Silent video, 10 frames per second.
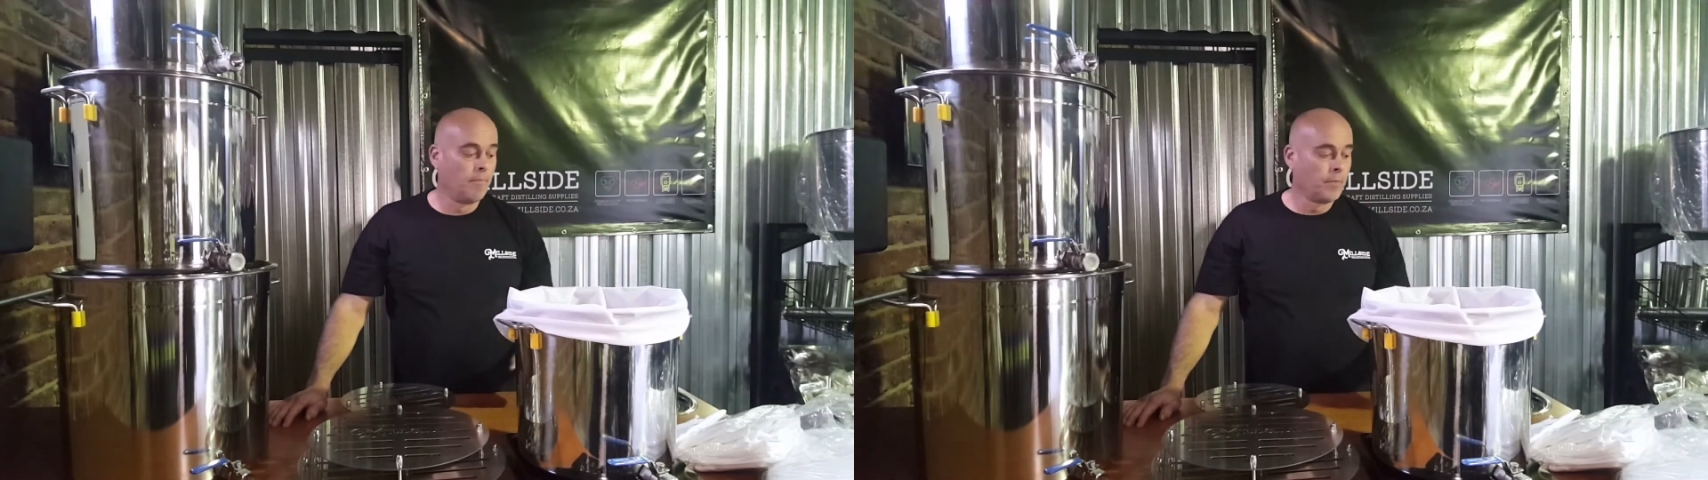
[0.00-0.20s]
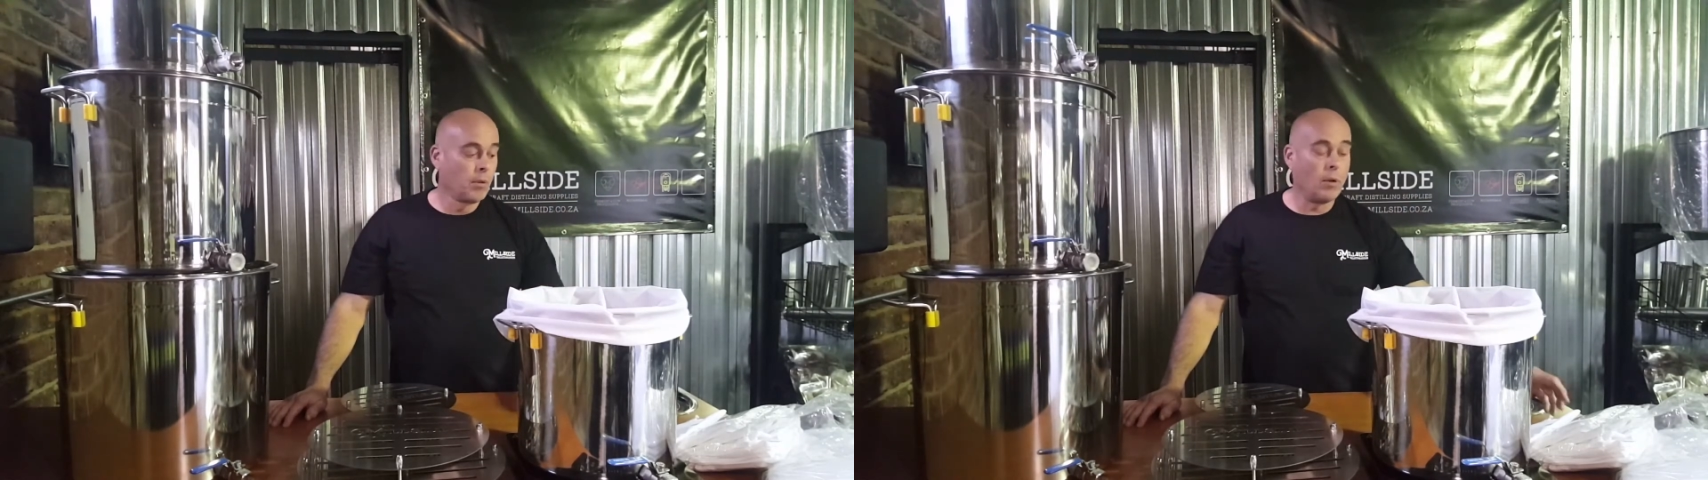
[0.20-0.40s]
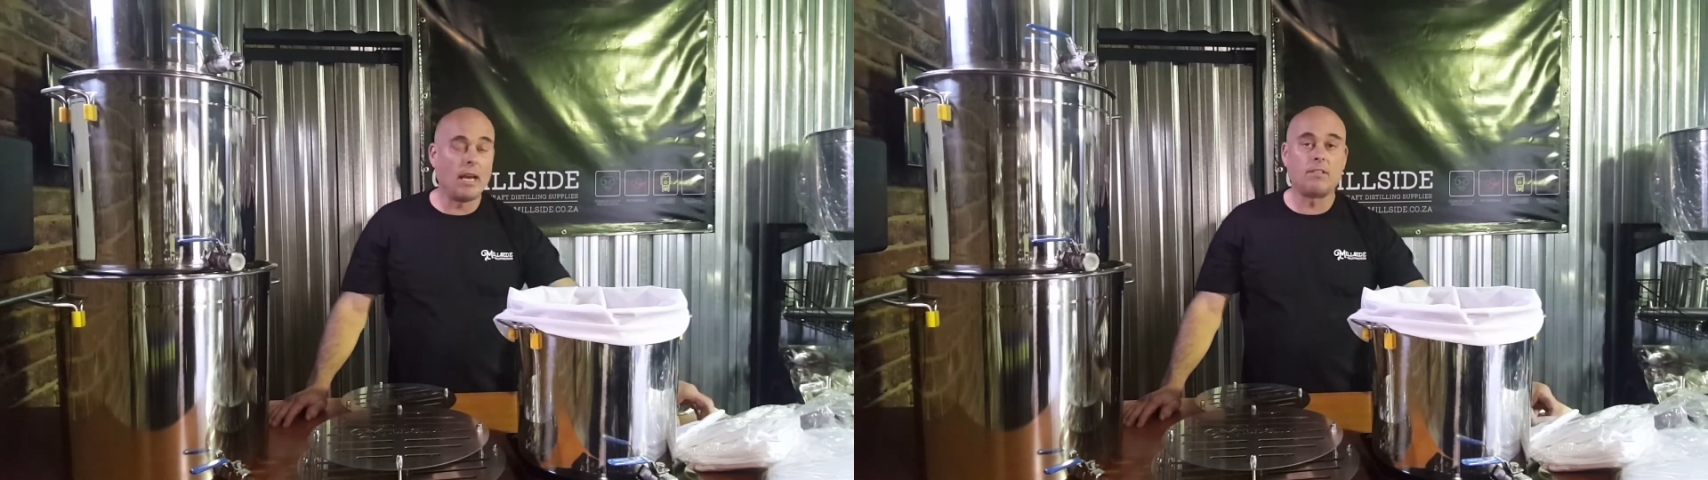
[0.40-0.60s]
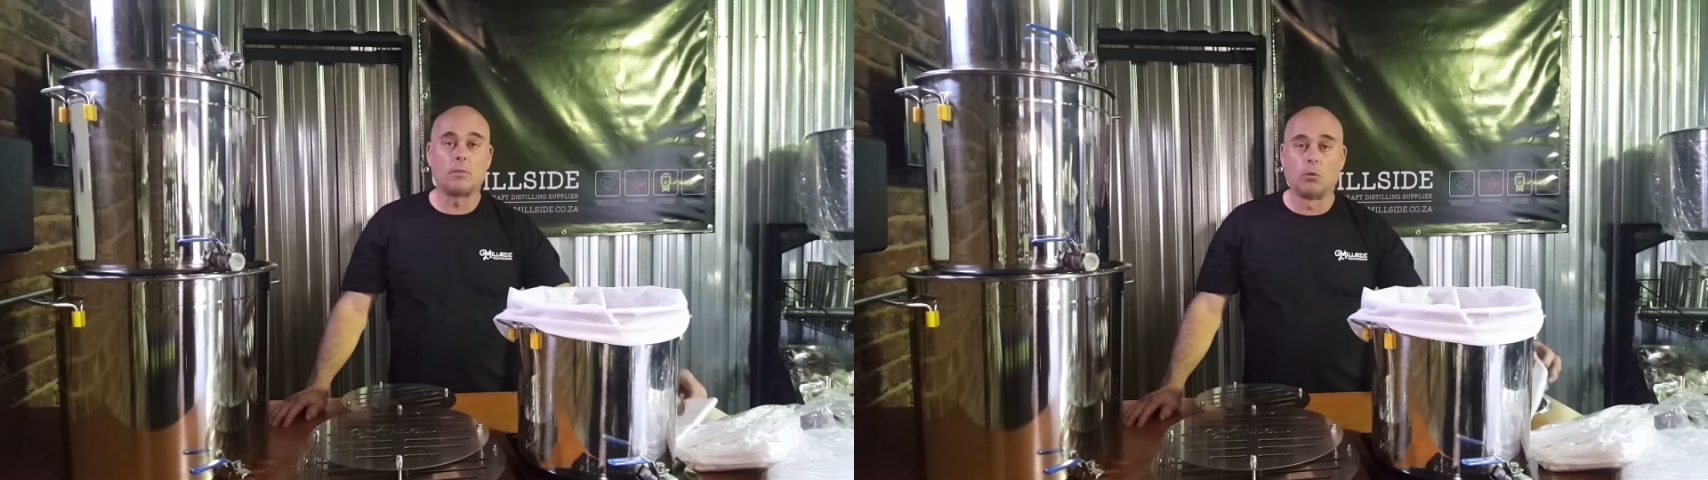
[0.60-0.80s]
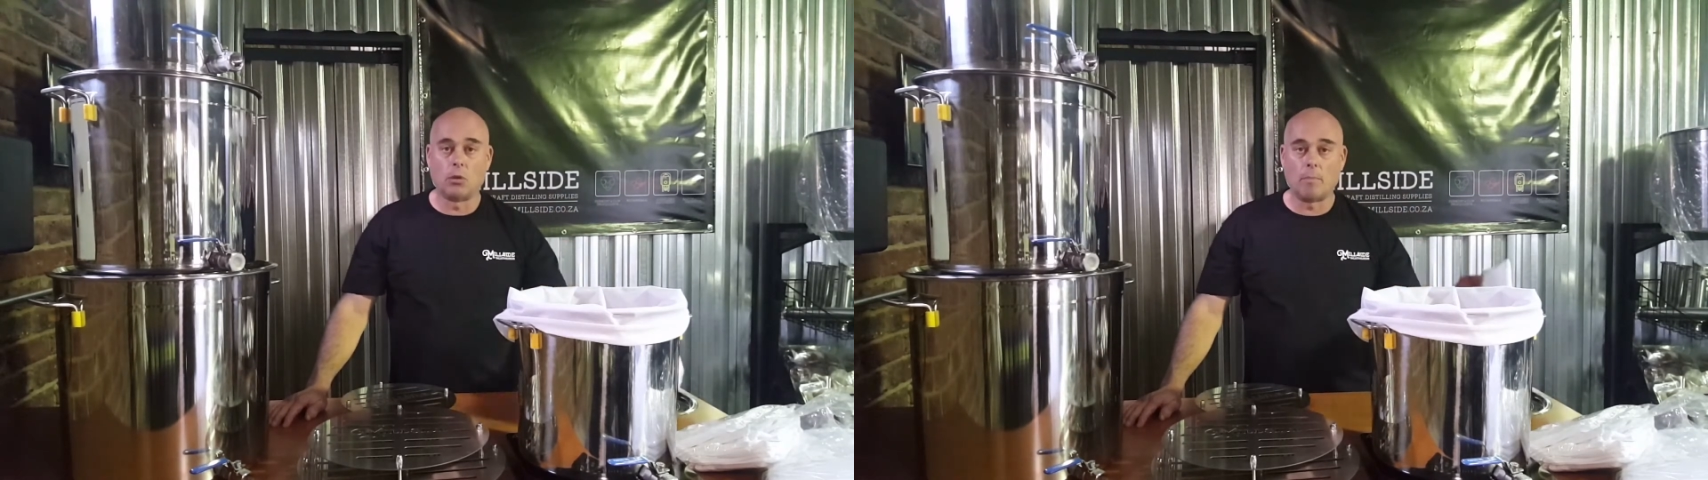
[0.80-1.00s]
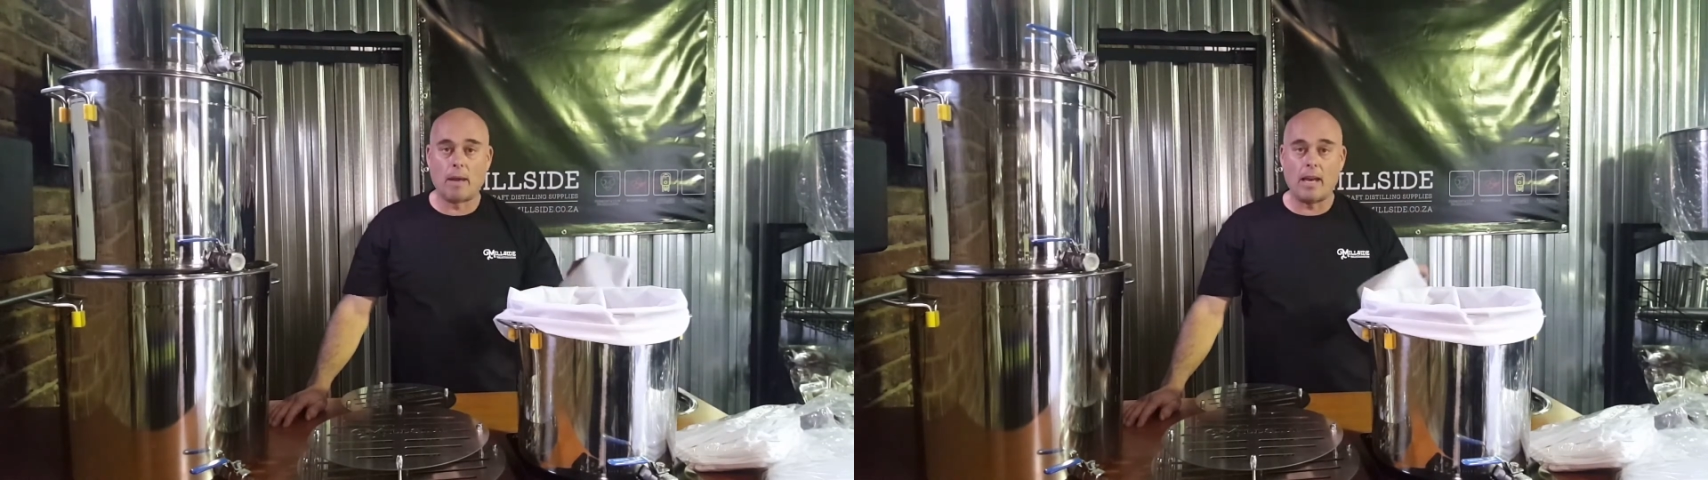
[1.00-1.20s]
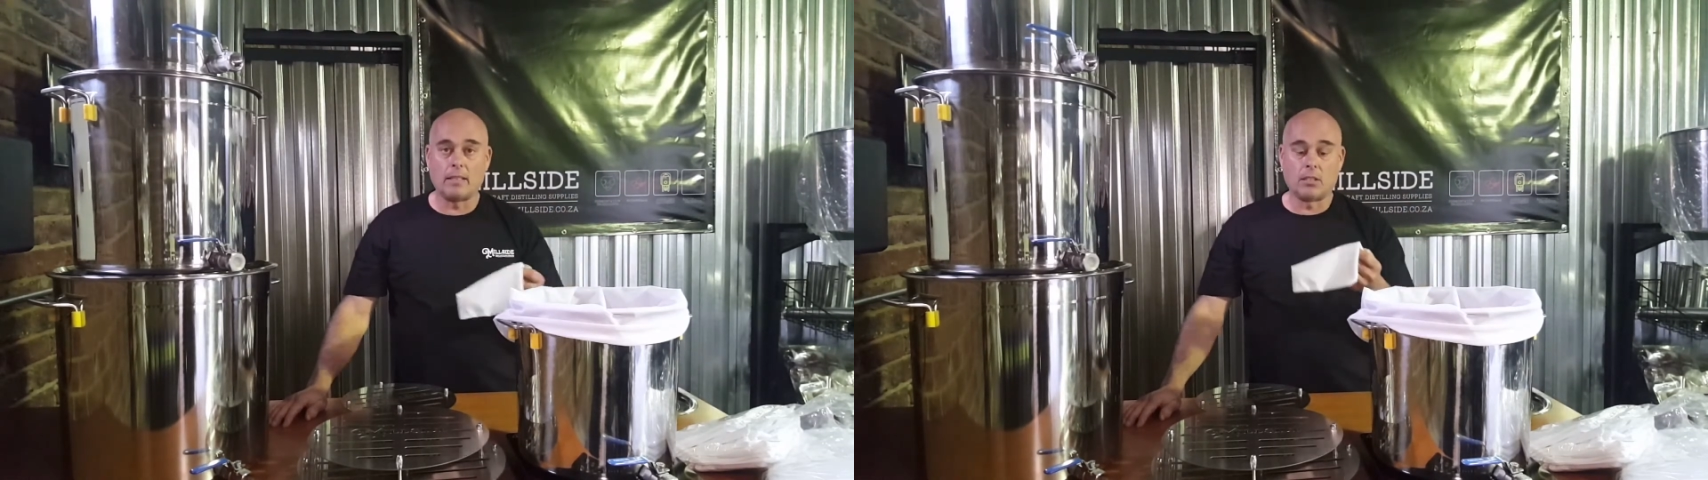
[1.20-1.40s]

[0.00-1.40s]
We have smaller bags as